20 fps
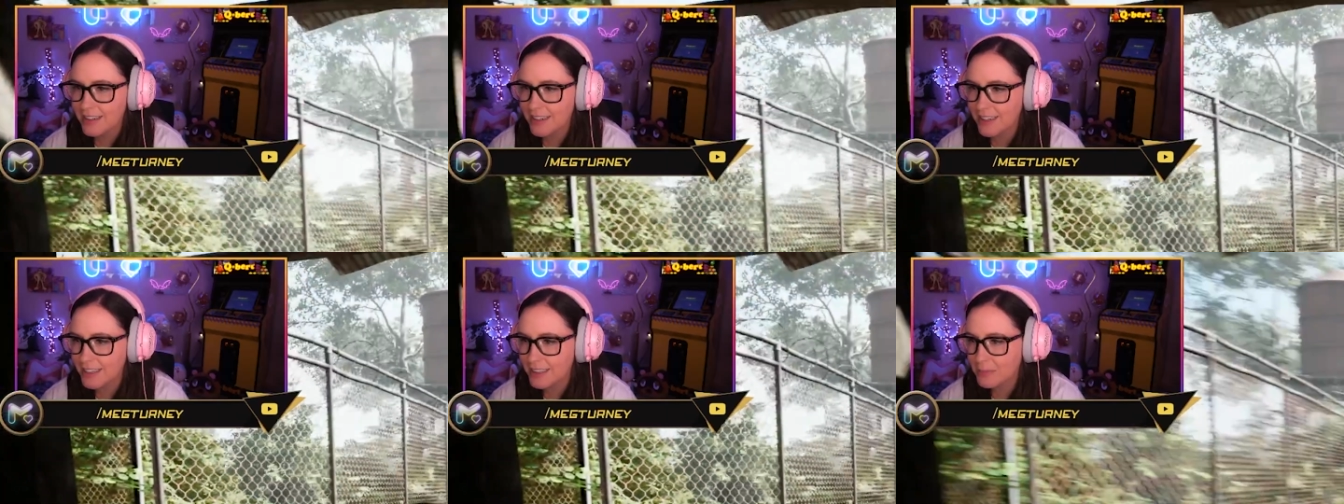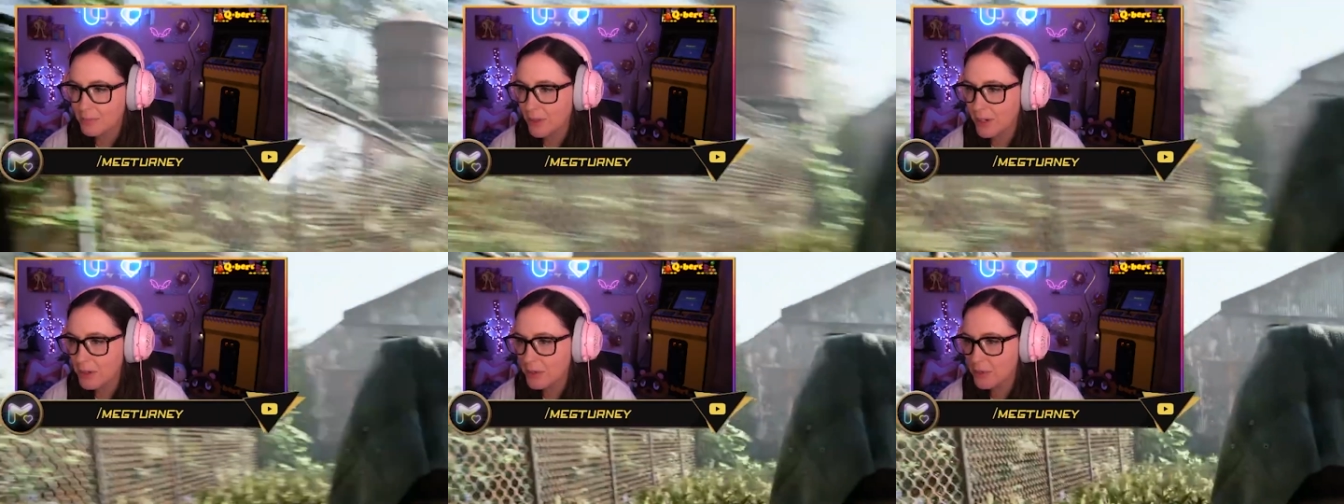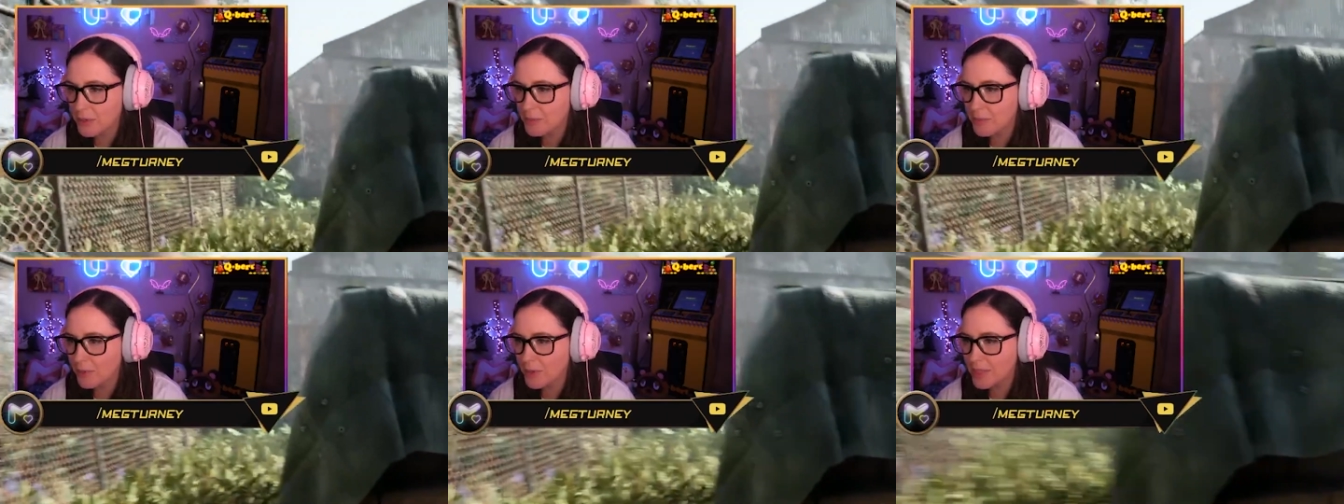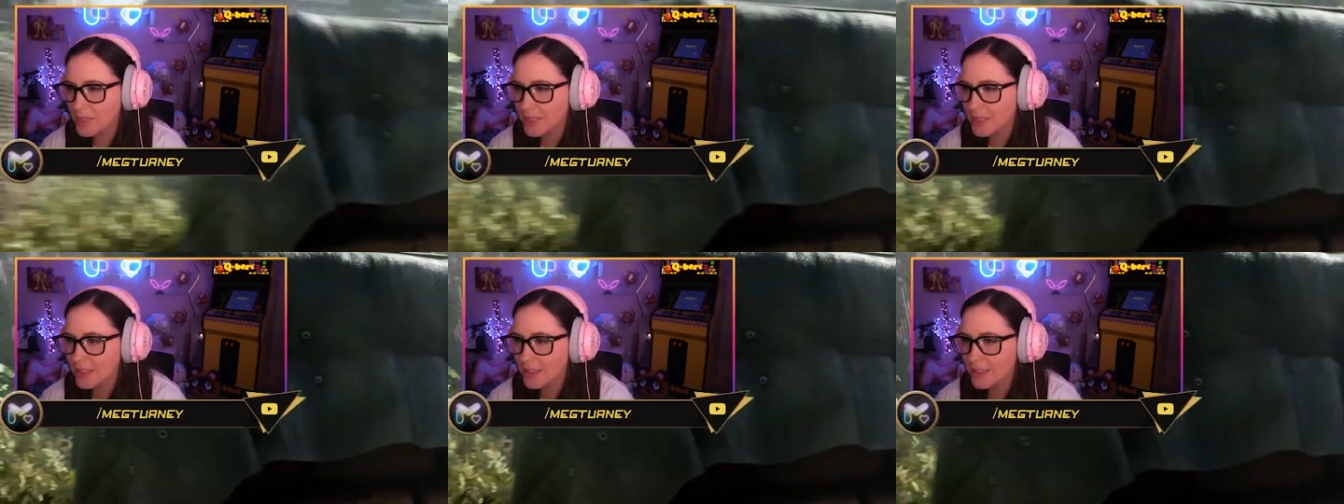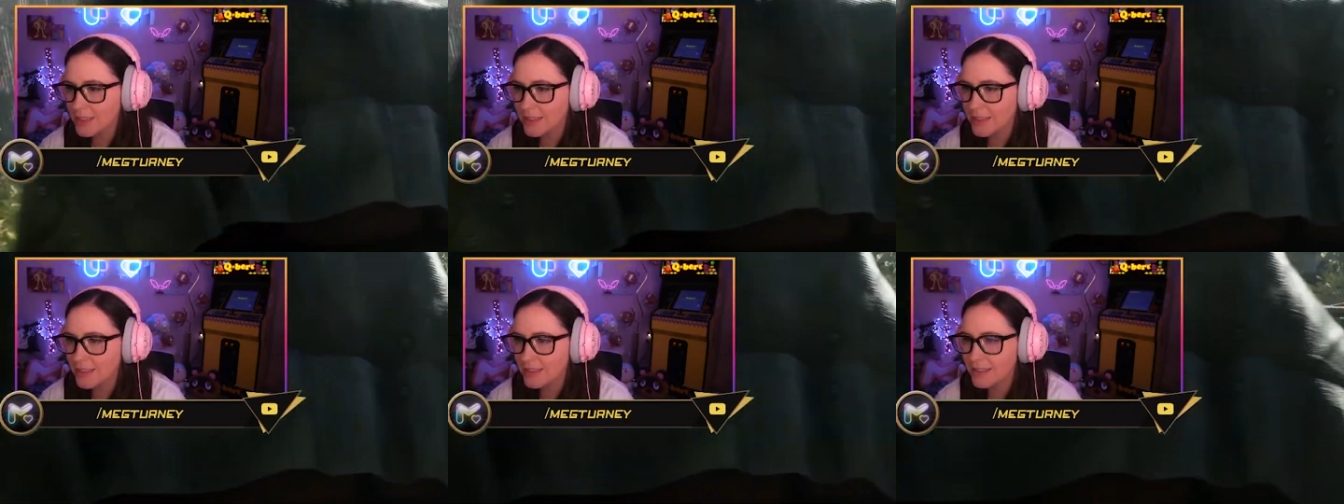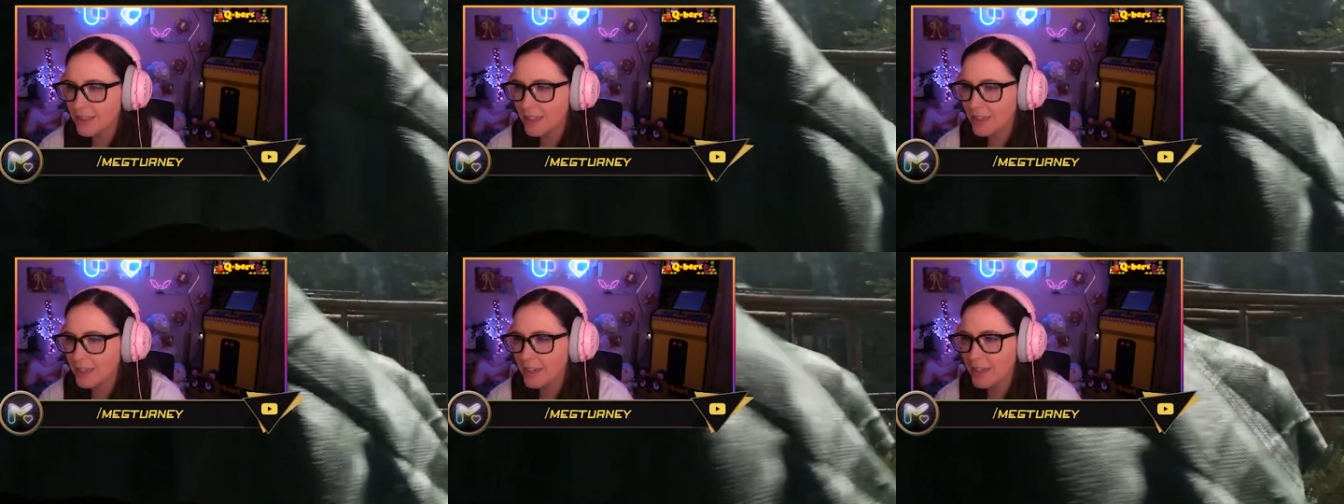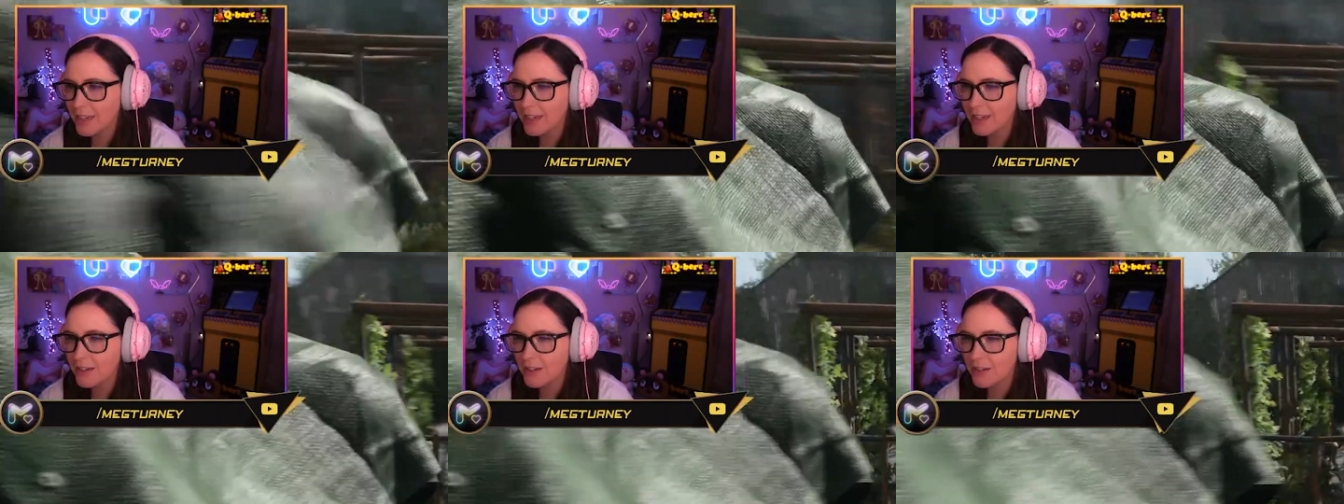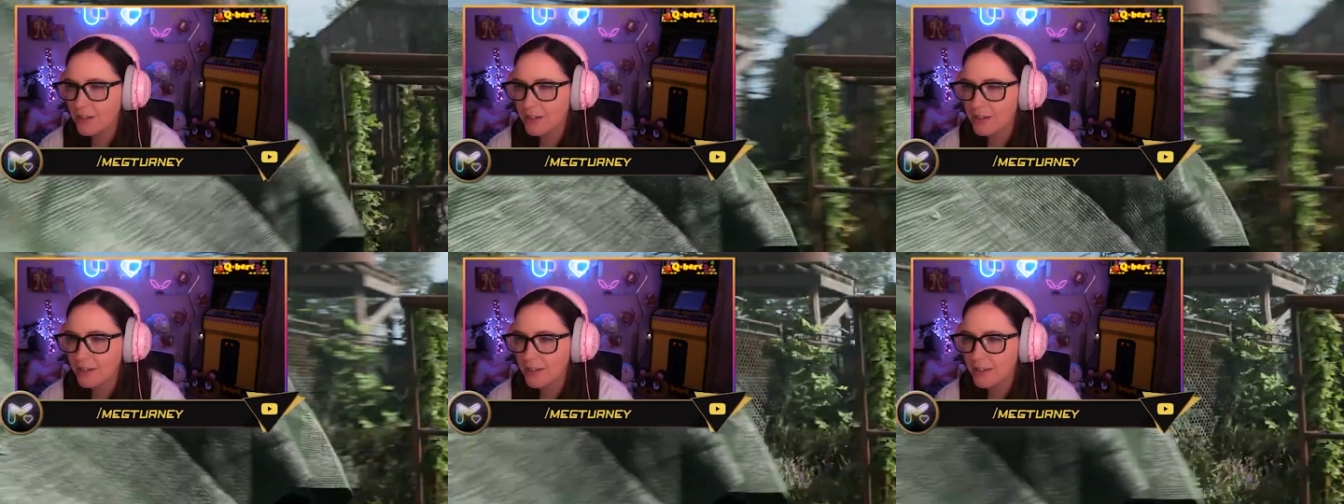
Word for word: I sprayed her with poison. Is that a candy corn?